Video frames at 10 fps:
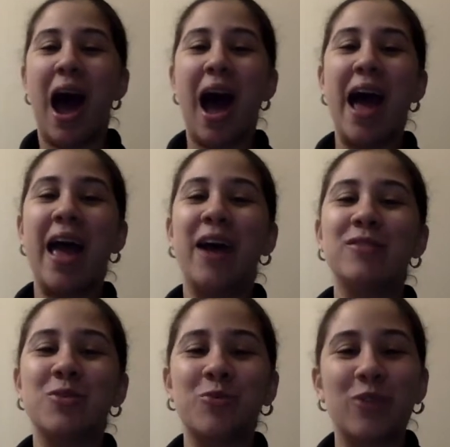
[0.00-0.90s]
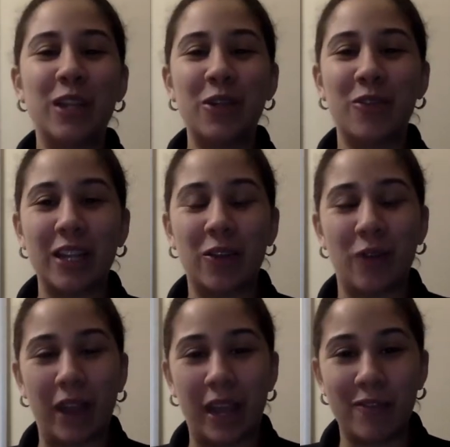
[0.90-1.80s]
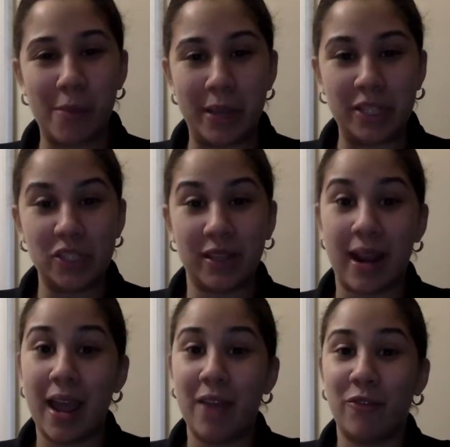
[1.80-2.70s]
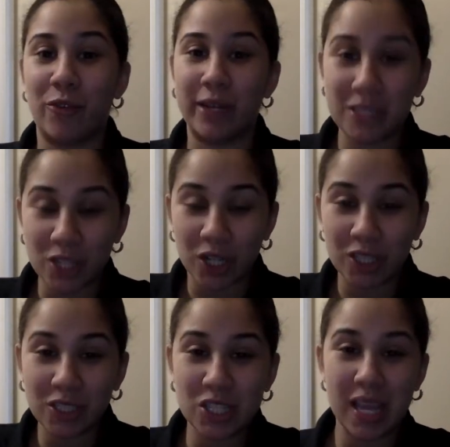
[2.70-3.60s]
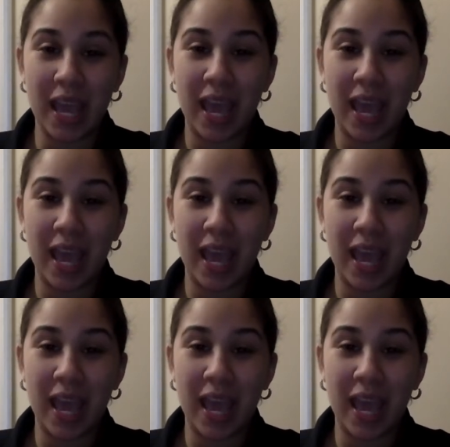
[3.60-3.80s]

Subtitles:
I have some really great information that I have researched,